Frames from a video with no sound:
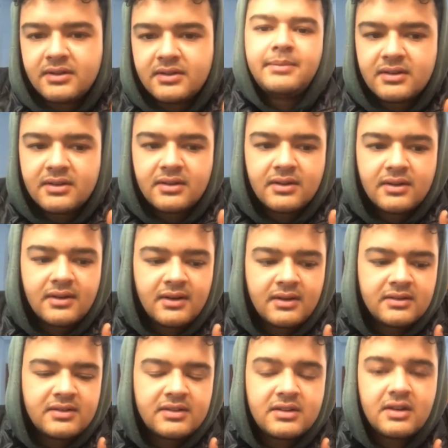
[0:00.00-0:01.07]
my
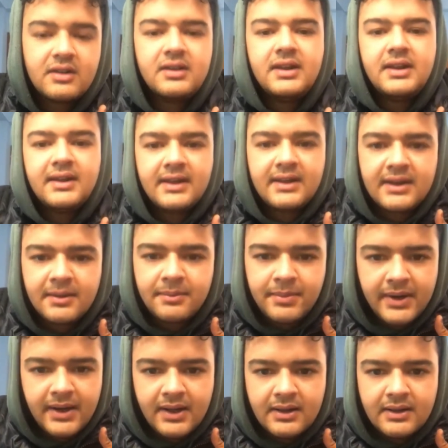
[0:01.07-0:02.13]
experience
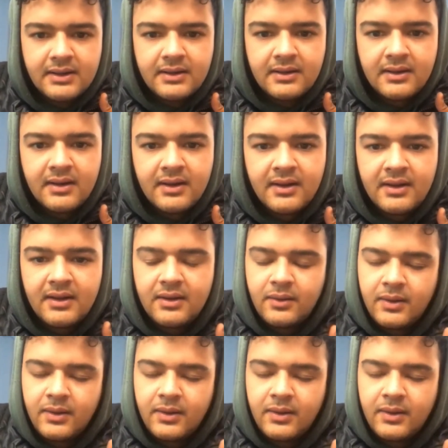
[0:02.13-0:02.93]
studying in Nepal